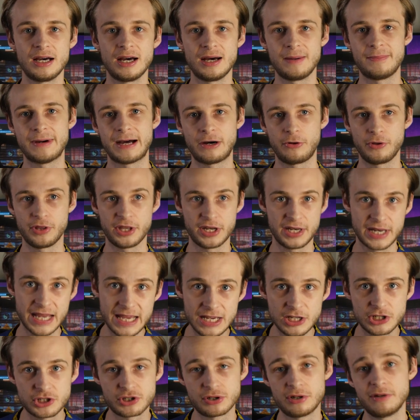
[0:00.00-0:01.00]
about the
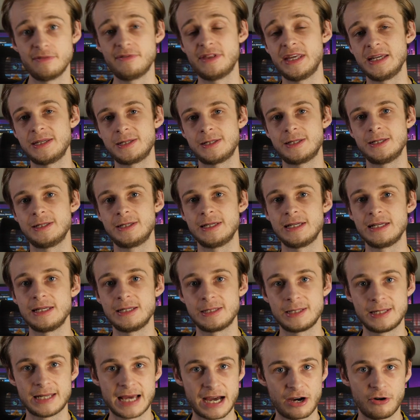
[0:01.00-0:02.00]
nature of this
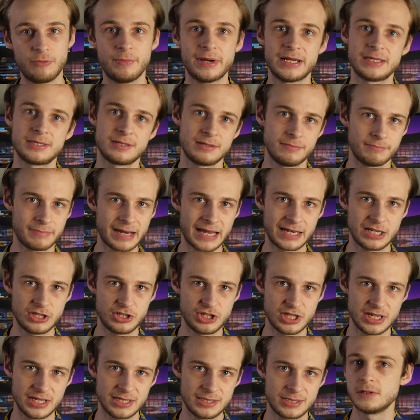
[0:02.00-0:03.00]
disease and how best to
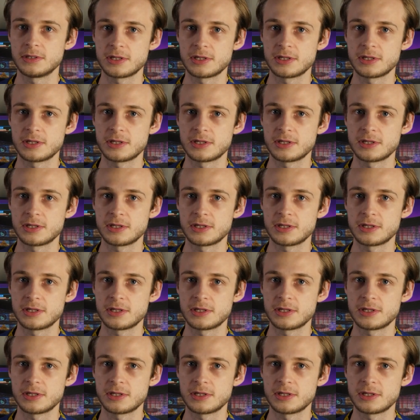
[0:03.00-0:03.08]
manage it.